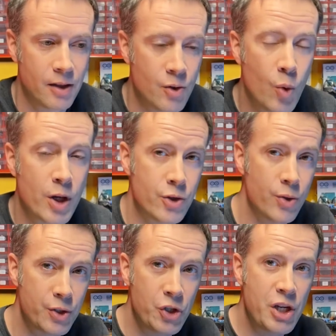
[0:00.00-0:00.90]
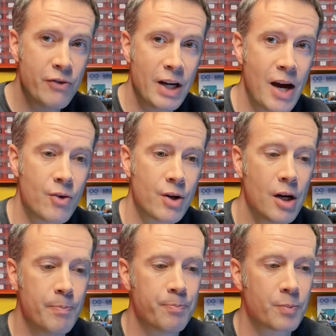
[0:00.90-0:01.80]
You want to achieve an
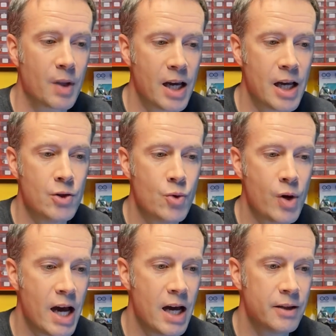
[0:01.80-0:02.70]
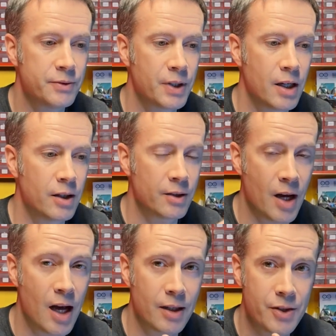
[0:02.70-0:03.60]
outcome, and you have
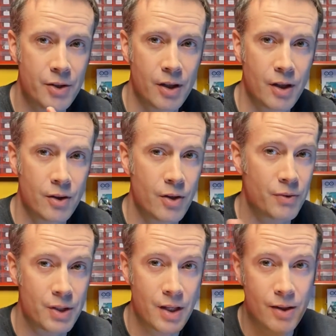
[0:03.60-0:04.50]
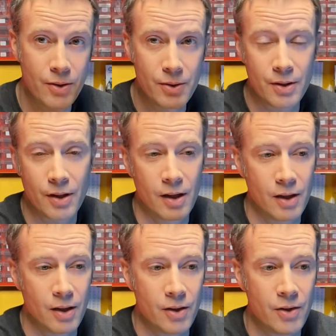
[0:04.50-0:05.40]
knowledge, you have skills,
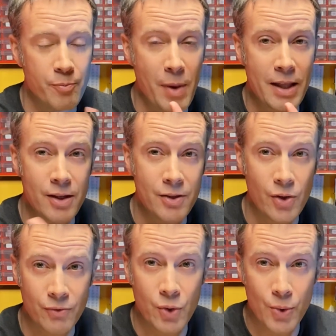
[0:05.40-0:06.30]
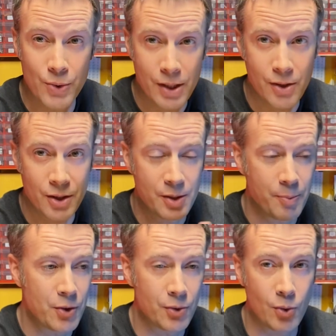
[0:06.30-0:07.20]
you have methods, you have tools at your
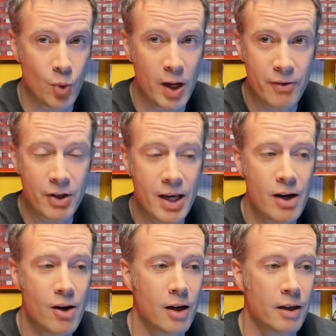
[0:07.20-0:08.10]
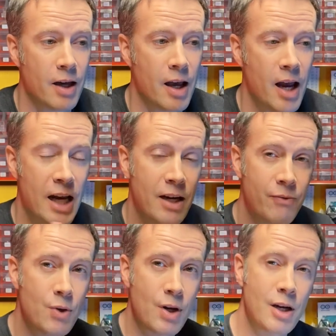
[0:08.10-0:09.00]
disposal, whatever they are. And if
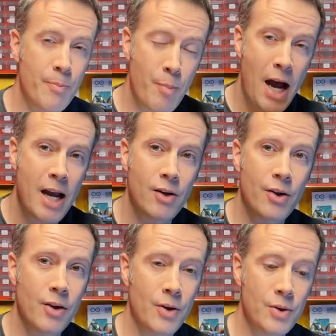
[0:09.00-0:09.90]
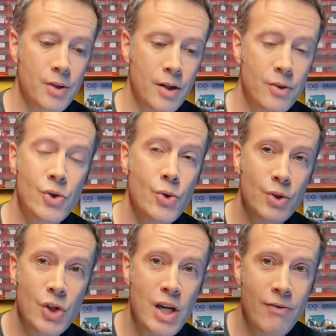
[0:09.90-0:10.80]
you can combine all those to
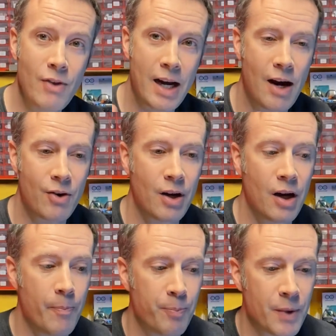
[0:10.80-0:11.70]
achieve that outcome,